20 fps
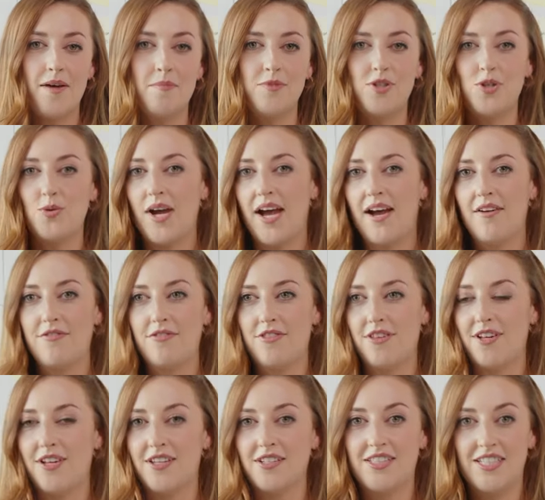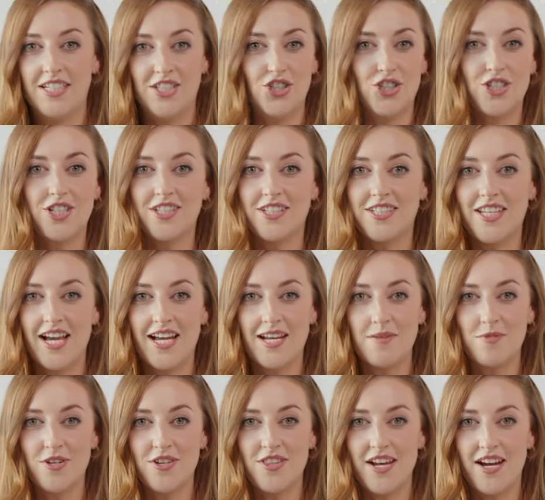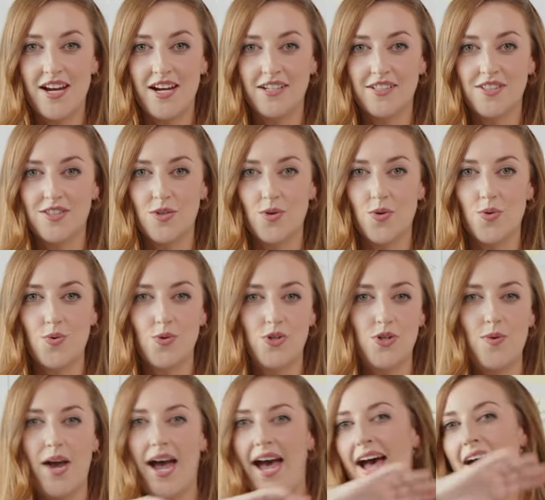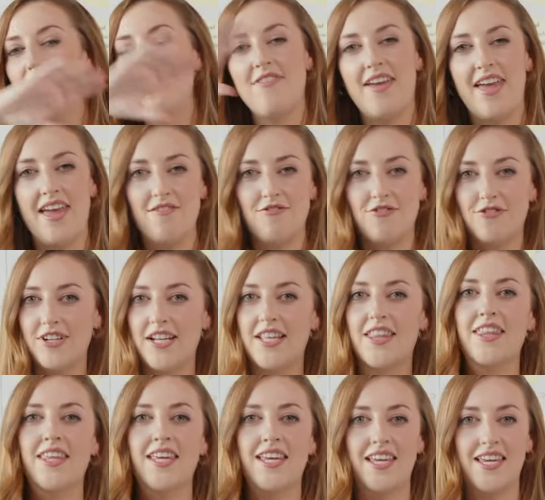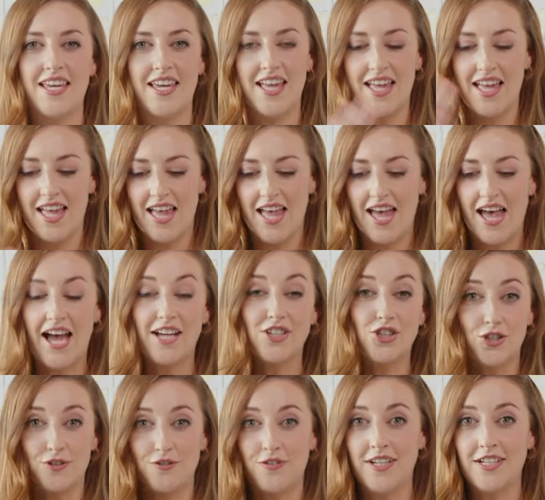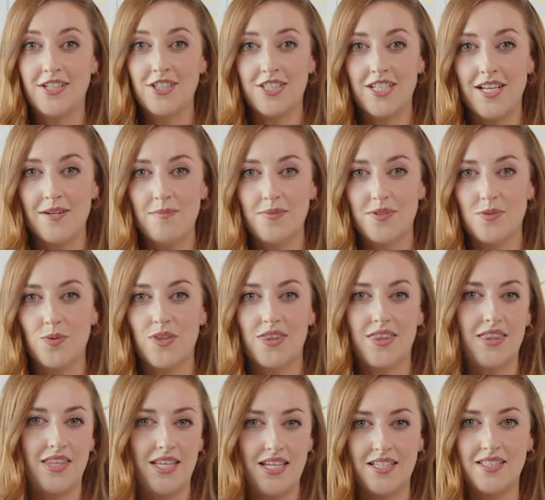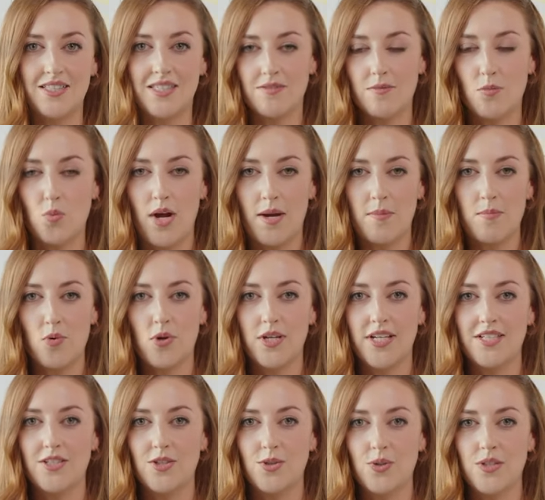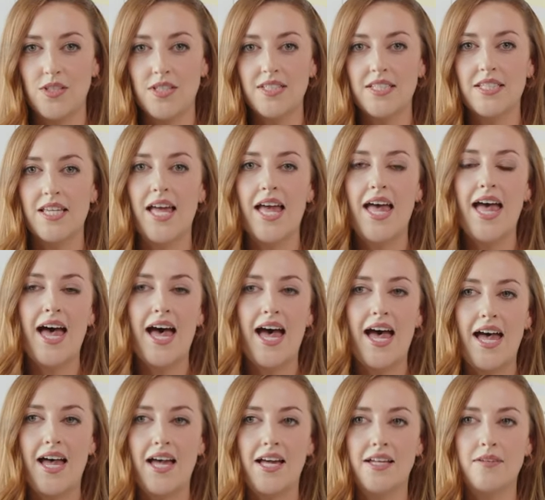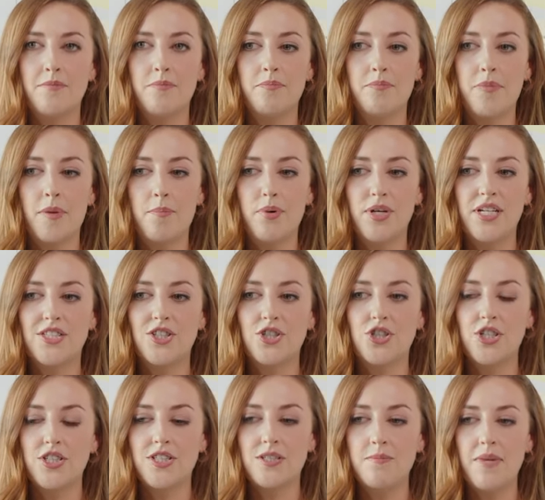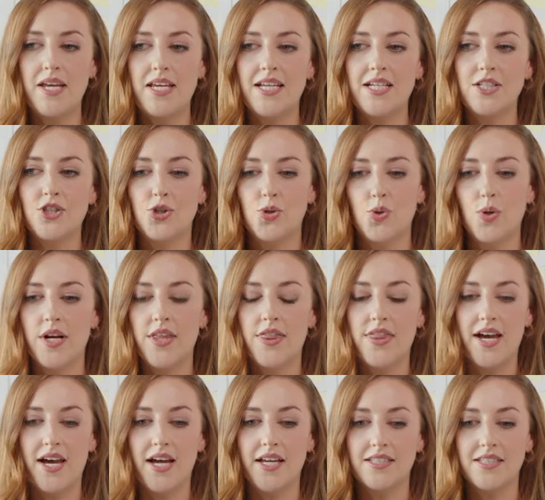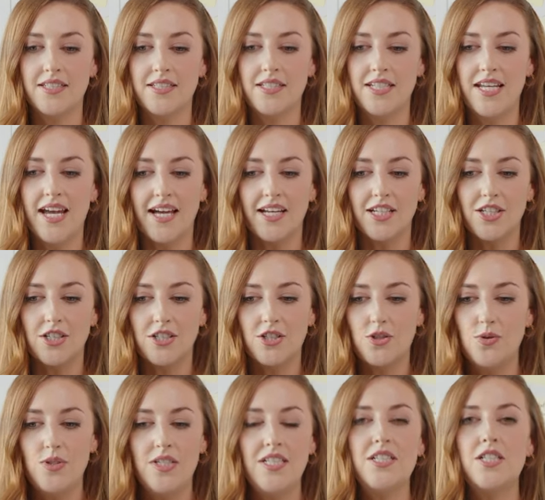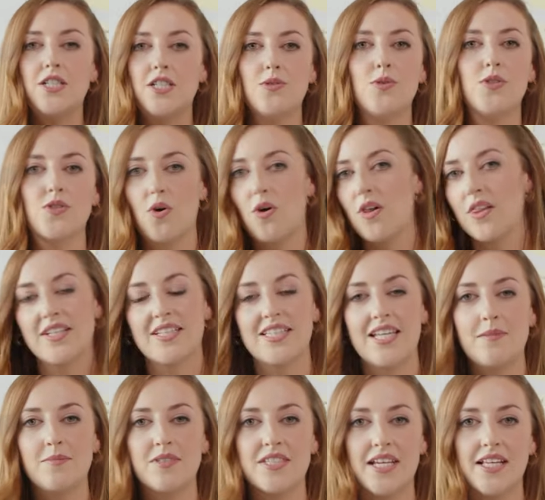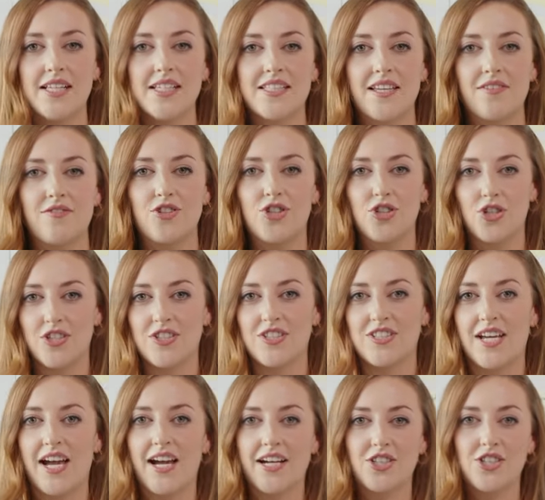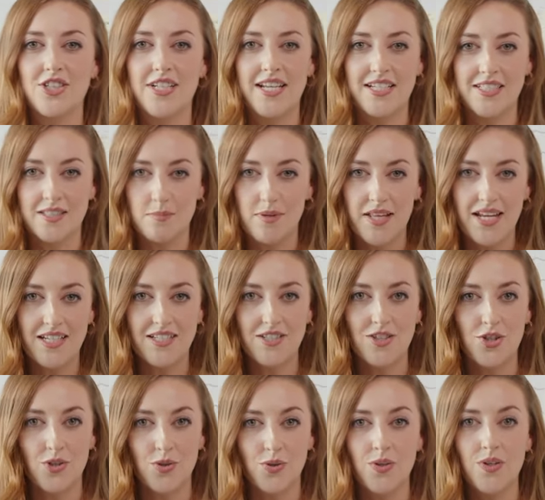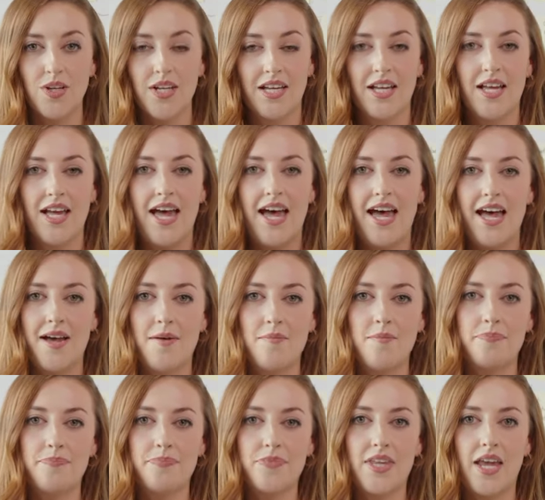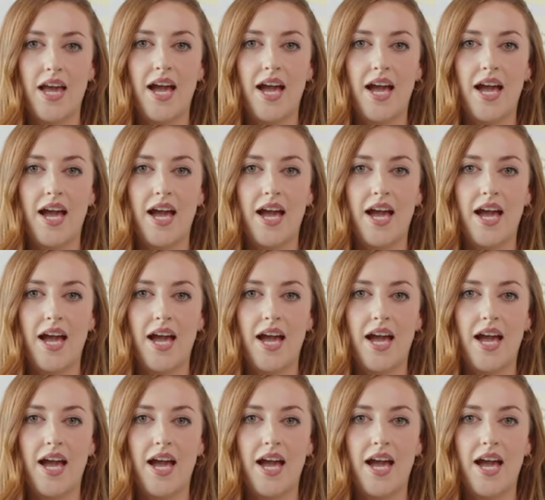You have the digital timer there, so you have everything at your fingertips with these whiteboarding tools, but it's just making sure that, yeah, you need to use all the same skills I've just actually explained to when